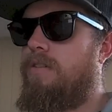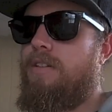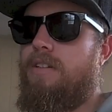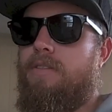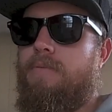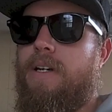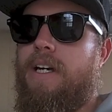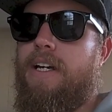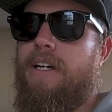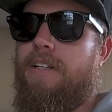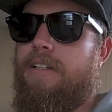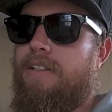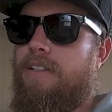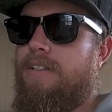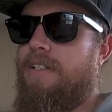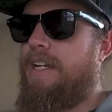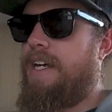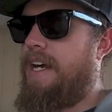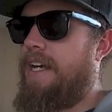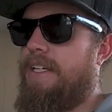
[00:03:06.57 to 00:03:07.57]
long tube
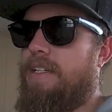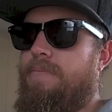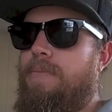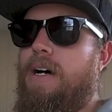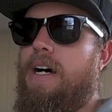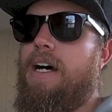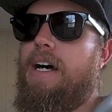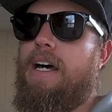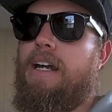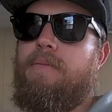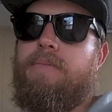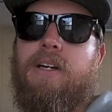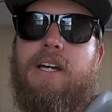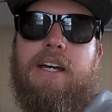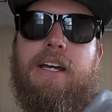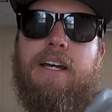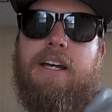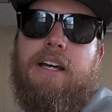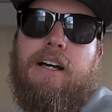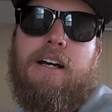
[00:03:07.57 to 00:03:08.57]
headers, X pipe,